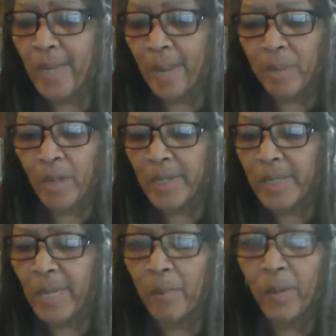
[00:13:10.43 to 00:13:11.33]
I'm not going
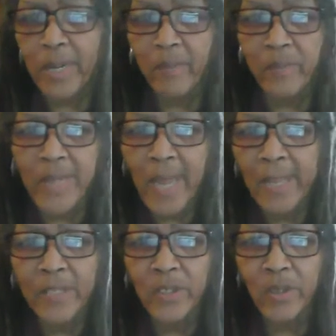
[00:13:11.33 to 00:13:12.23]
to come on every
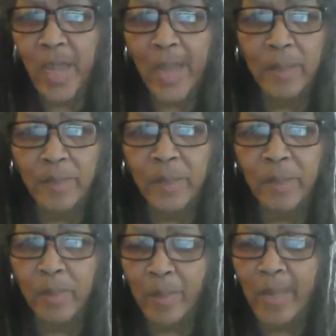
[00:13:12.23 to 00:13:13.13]
day, so kind of be
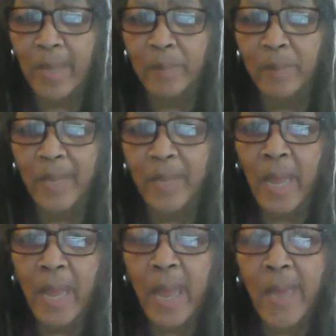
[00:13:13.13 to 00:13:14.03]
prepared. But
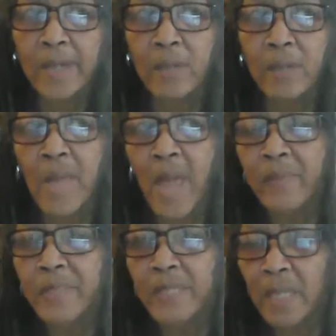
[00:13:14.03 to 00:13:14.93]
and I don't have
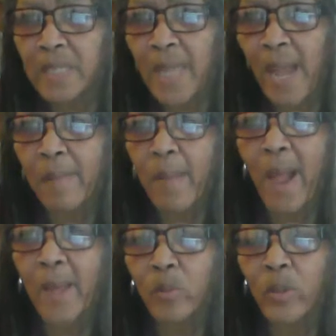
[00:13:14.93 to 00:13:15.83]
a set time.
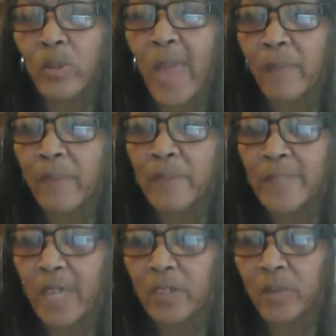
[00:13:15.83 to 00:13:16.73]
I will have a
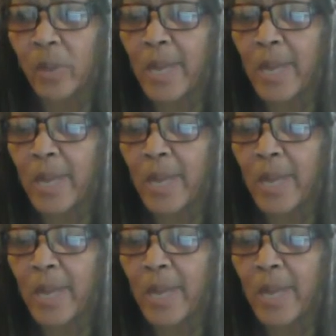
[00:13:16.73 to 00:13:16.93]
schedule.